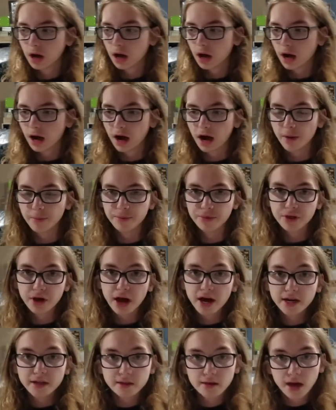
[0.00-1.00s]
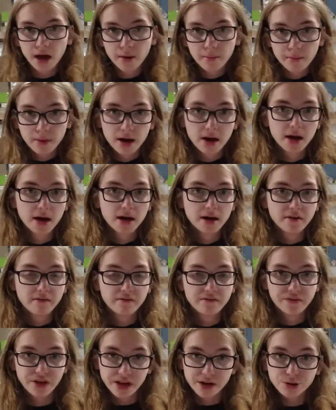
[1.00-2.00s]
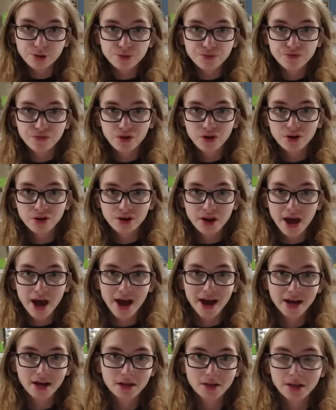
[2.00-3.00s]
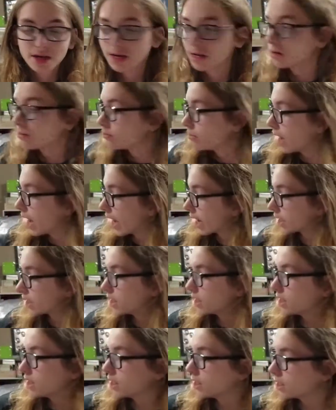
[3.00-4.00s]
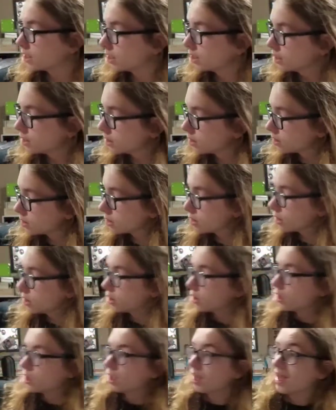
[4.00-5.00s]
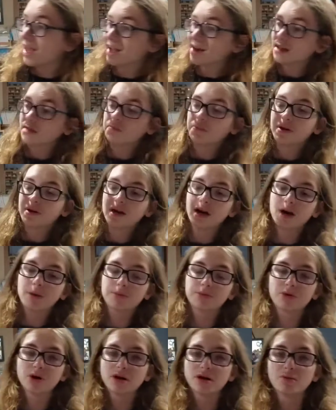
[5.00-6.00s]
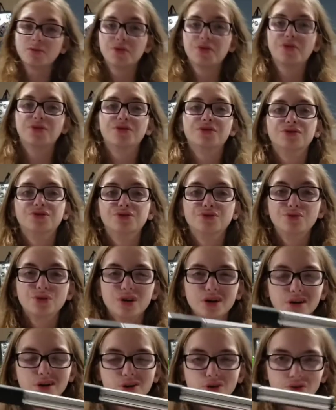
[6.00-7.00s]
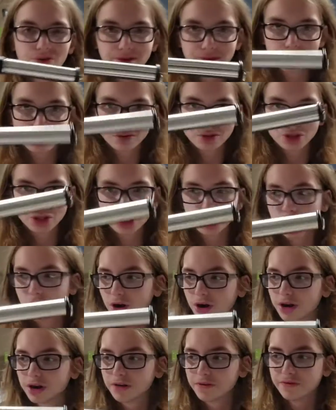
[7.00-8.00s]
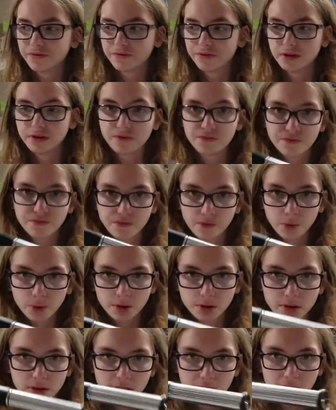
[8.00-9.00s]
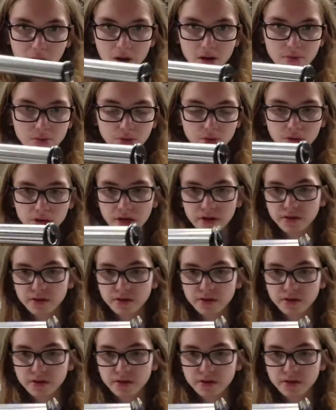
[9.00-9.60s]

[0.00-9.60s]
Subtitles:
So I just got my VADERS Vault ACOLYTE back in, and it's been upgraded with the new Crystal Shard V4 soundboard.